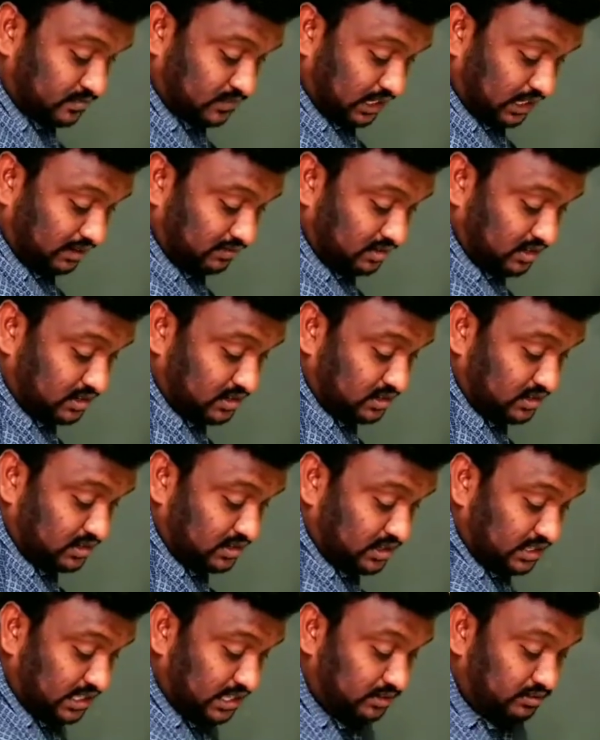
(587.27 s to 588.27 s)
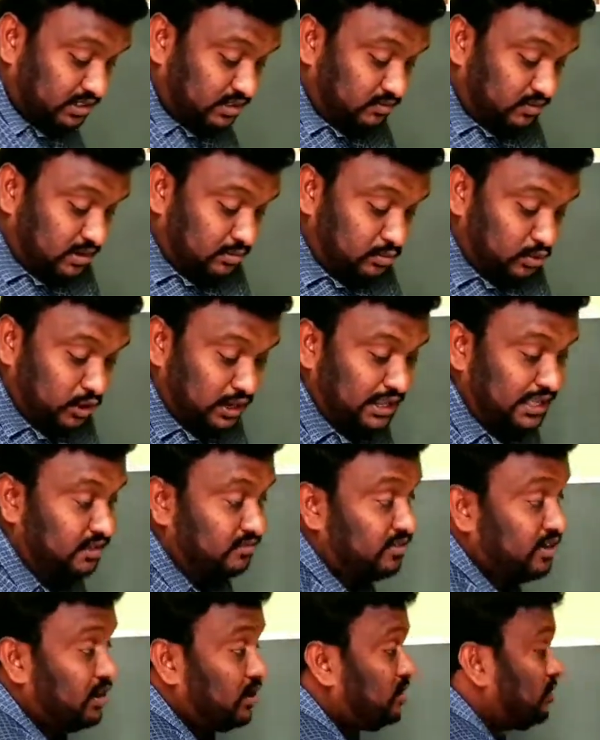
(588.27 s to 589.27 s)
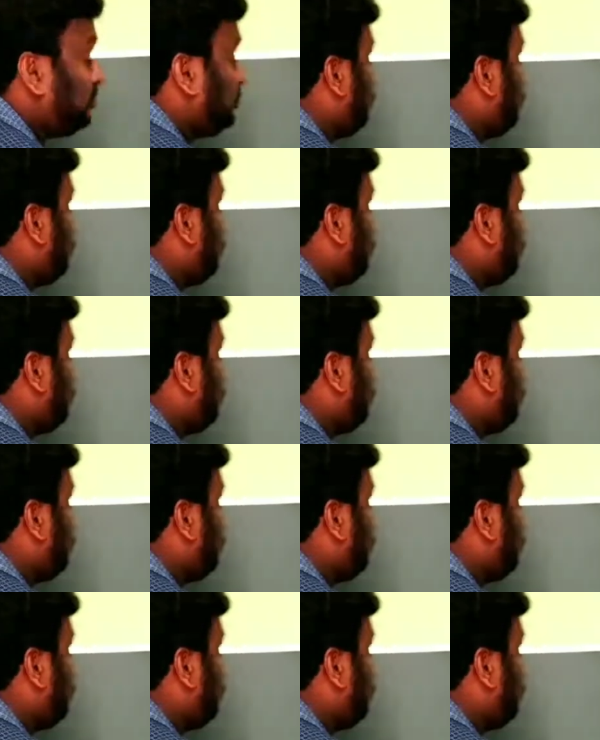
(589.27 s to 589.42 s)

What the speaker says: I will give you the one more link video